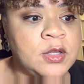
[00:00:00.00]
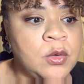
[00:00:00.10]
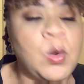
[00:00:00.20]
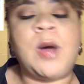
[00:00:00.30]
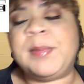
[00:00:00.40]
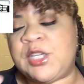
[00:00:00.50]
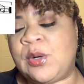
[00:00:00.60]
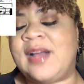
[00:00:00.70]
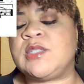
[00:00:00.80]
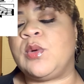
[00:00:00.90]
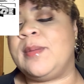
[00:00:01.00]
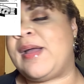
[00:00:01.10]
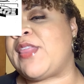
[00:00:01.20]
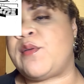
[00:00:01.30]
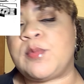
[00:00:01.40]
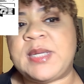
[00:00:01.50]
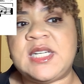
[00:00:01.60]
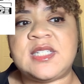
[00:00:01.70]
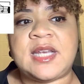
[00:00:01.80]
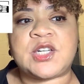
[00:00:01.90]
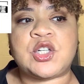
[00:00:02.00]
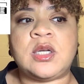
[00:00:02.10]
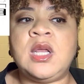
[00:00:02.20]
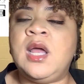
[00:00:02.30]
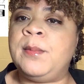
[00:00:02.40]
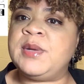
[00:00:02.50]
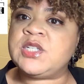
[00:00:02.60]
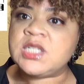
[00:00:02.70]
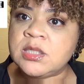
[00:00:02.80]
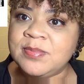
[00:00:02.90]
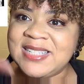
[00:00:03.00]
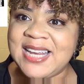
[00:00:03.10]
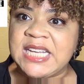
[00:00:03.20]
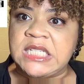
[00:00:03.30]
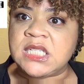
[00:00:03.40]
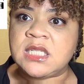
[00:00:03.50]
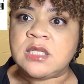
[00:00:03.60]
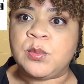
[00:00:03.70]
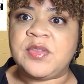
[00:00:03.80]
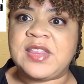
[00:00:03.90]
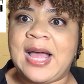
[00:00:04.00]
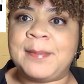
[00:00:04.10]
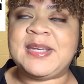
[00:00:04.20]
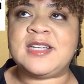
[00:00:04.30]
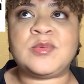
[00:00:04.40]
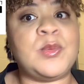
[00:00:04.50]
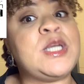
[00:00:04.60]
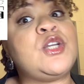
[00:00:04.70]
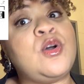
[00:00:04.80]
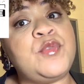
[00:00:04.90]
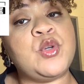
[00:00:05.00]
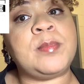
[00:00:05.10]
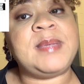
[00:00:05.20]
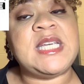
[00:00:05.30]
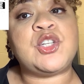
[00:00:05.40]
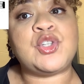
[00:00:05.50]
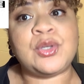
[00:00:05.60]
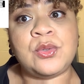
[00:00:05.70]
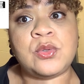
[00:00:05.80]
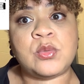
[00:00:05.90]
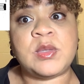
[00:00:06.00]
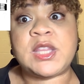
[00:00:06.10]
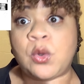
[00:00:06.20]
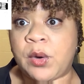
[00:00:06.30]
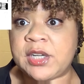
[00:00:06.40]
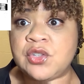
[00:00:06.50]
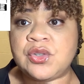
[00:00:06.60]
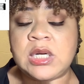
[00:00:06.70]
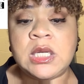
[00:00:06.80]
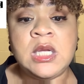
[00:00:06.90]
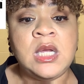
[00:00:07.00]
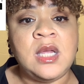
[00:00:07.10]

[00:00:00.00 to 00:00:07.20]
Well, but you don't have to worry about that repeated section, but just stay consistent with that, because we want to know if you can be in tune with the orchestra.